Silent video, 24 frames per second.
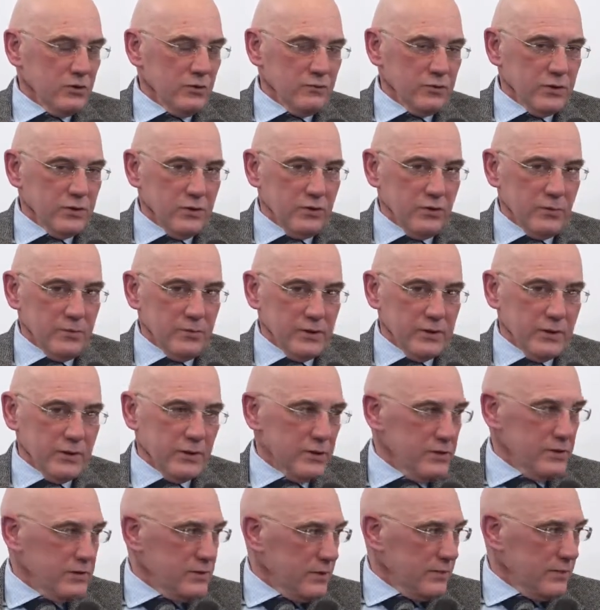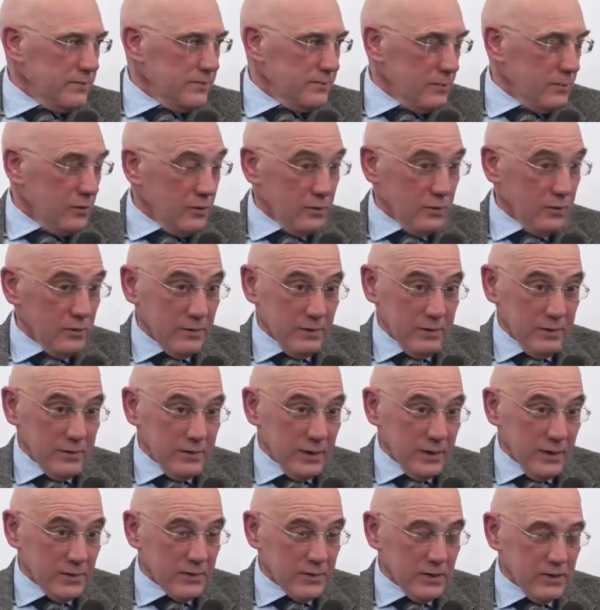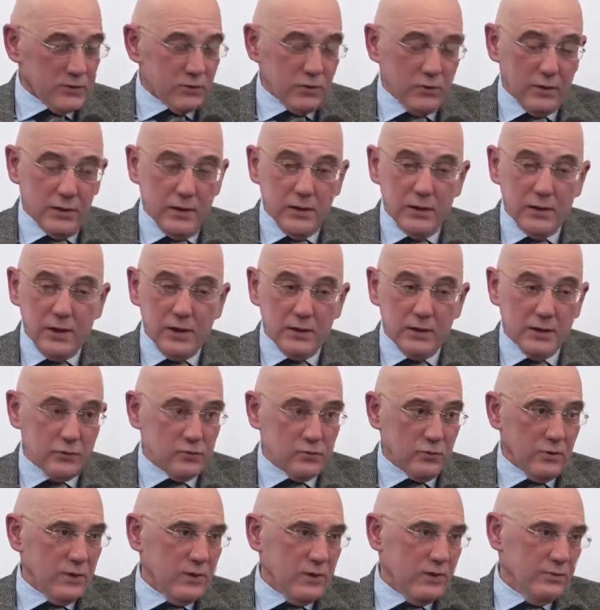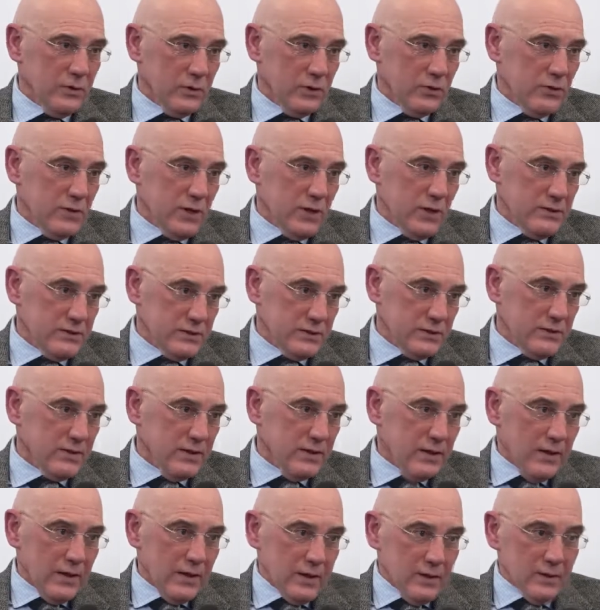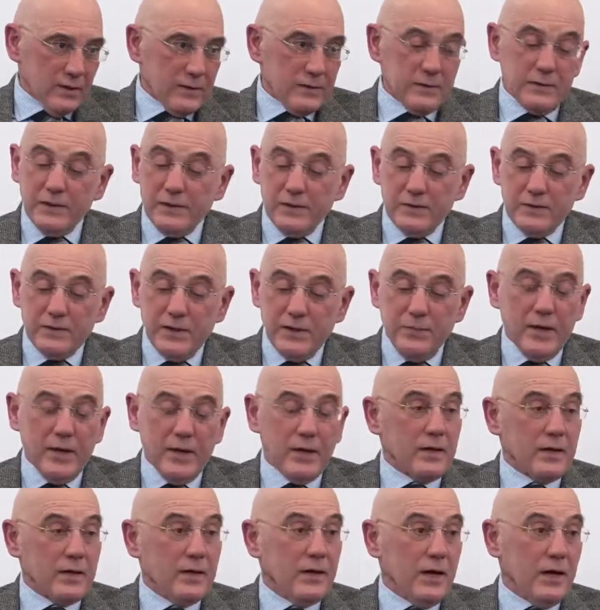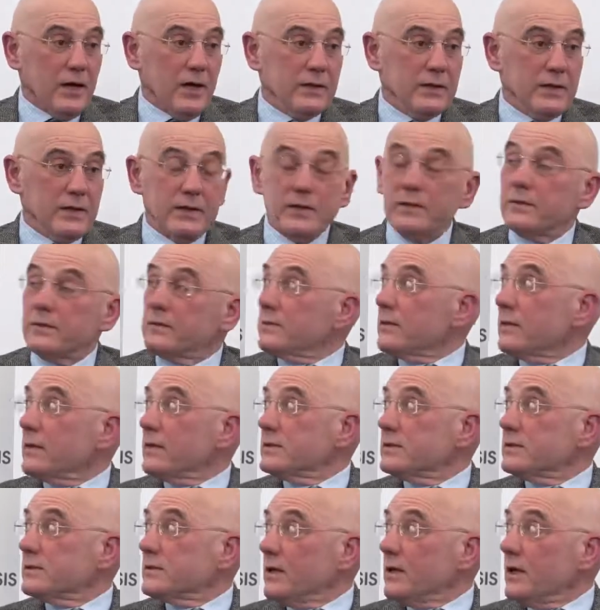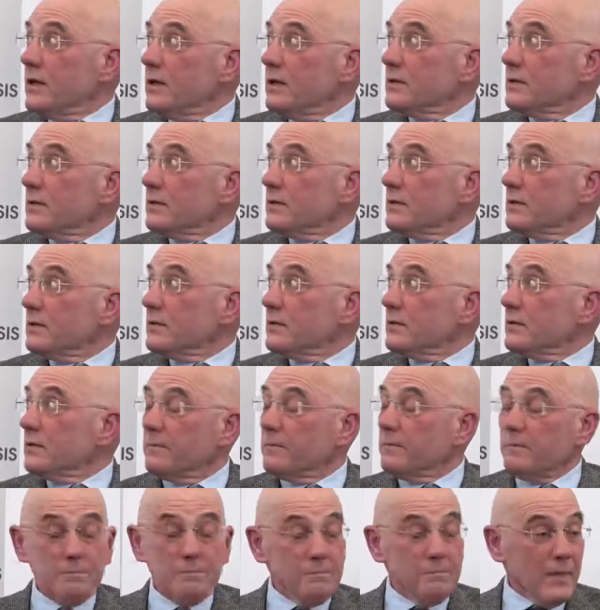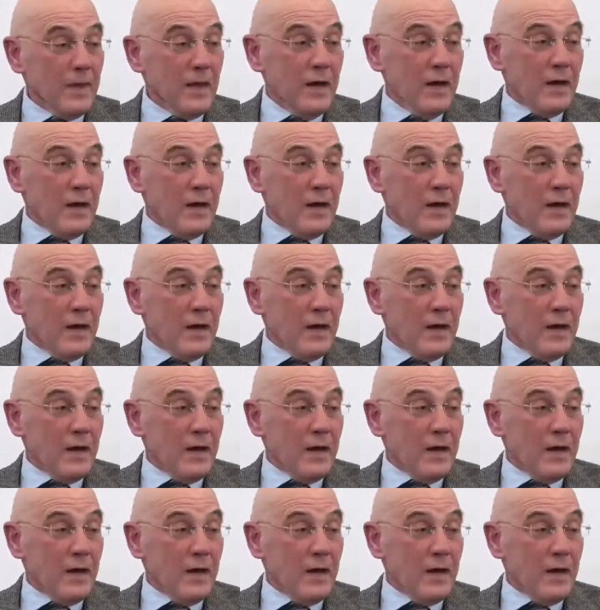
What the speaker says: motherland? It's in Mongolia. It's another issue how they got to this territory.